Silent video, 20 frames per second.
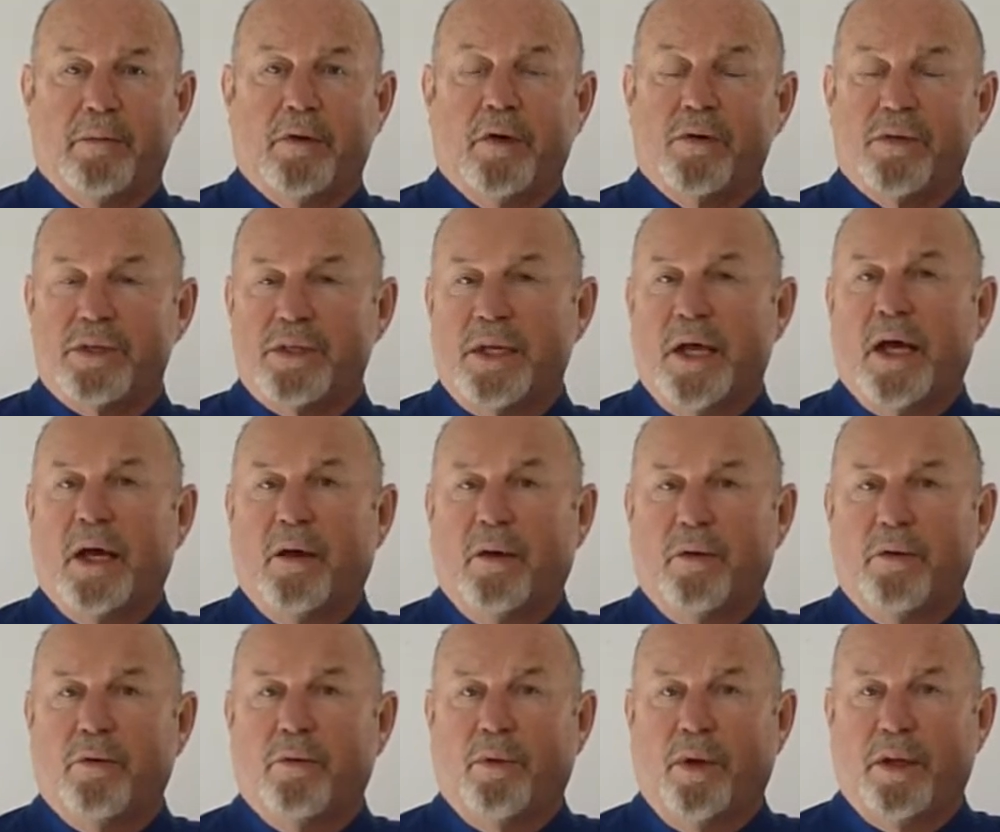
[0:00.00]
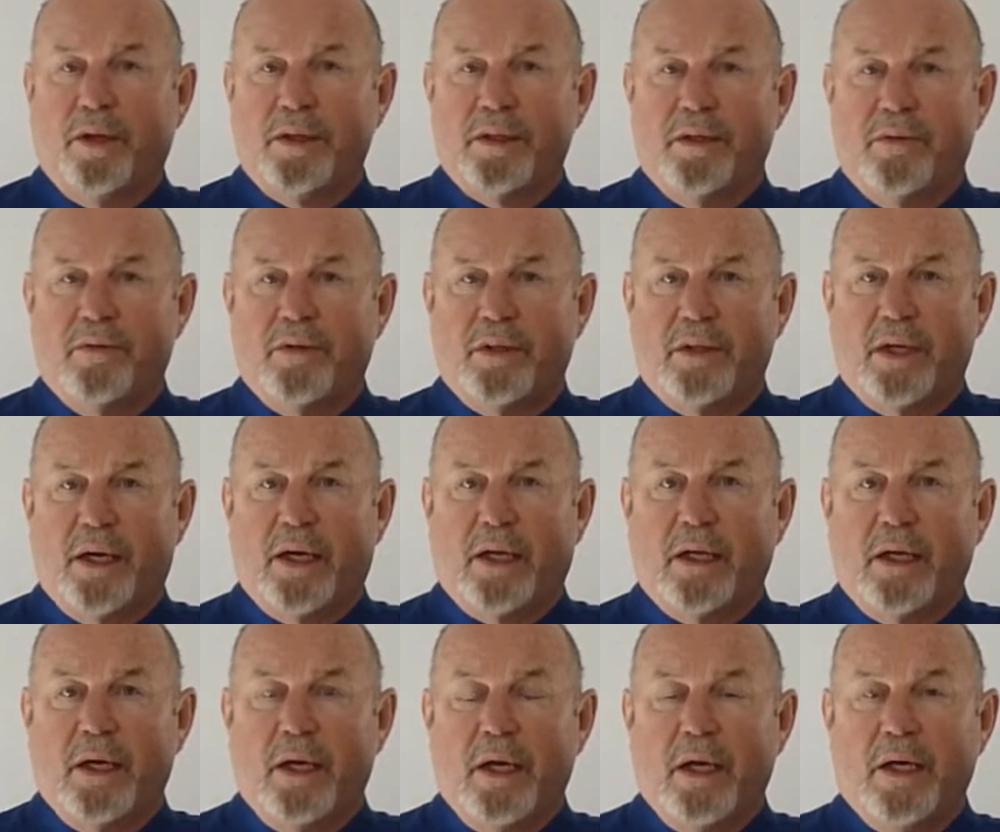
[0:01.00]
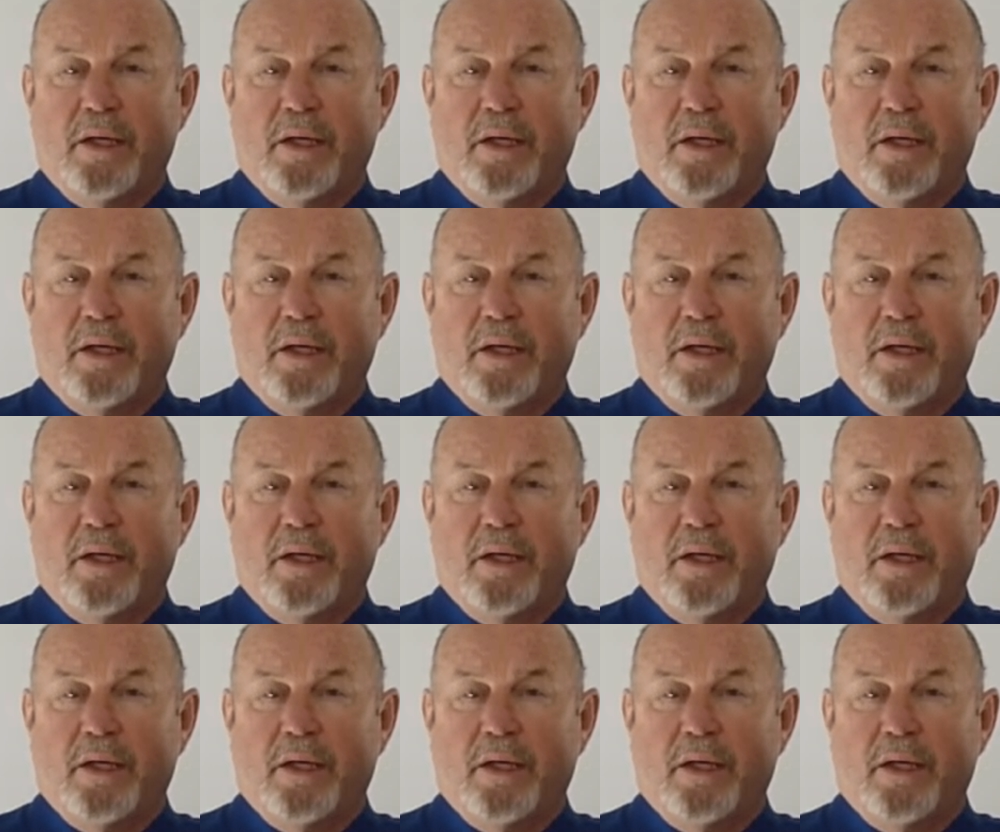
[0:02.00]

goes down relative to that.